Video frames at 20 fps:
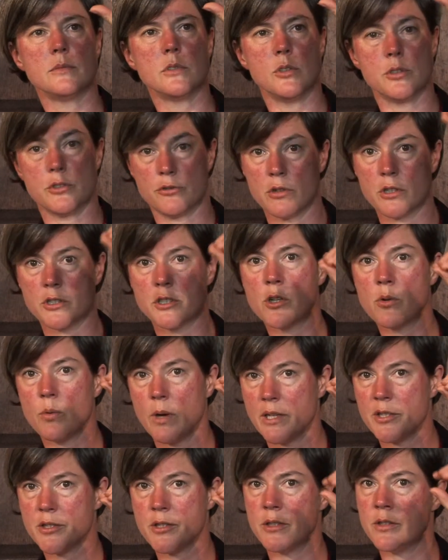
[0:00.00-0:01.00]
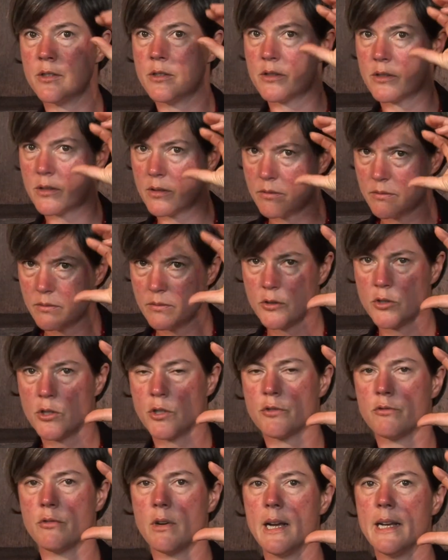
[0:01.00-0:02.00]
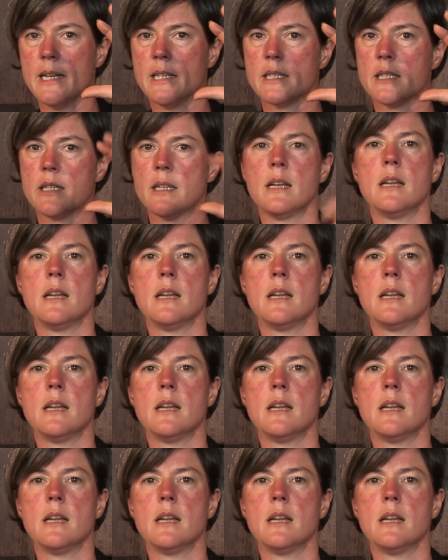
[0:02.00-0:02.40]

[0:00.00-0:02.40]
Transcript: structured questions just right,